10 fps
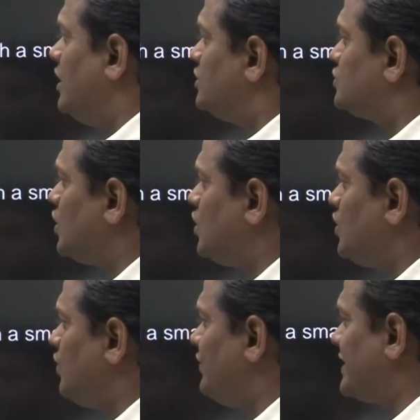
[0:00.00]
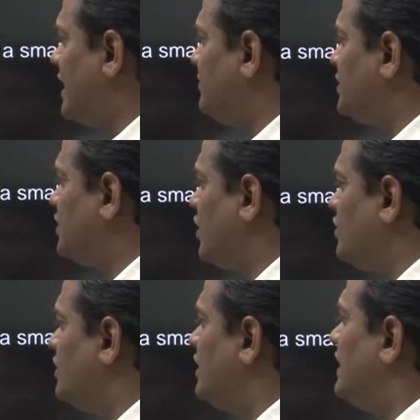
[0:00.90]
So, we come to know
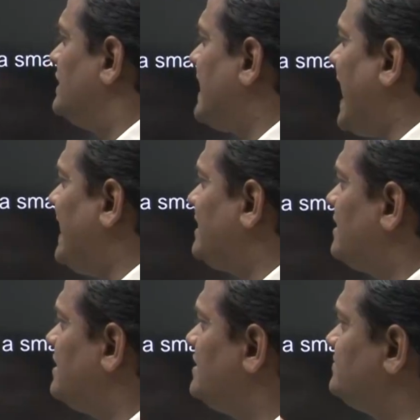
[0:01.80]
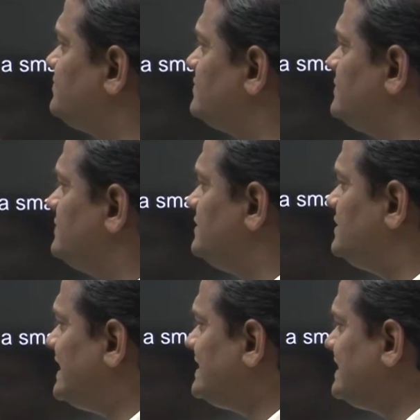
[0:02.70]
that
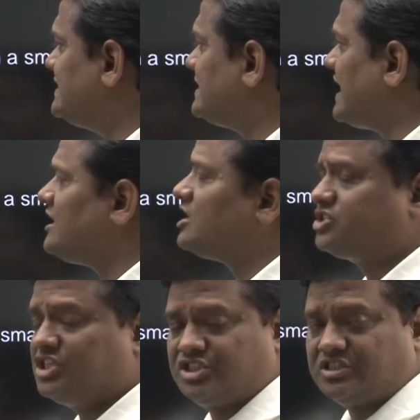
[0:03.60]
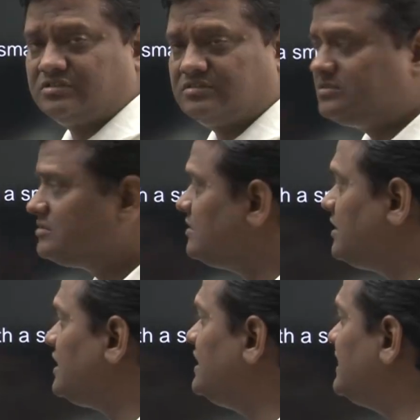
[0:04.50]
this is an assertion.
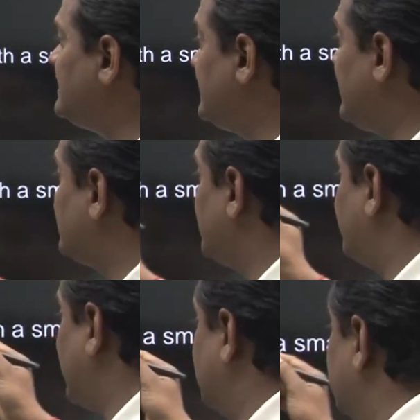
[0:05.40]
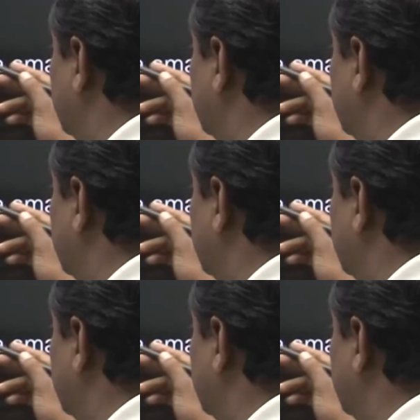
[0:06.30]
Earlier, England comprised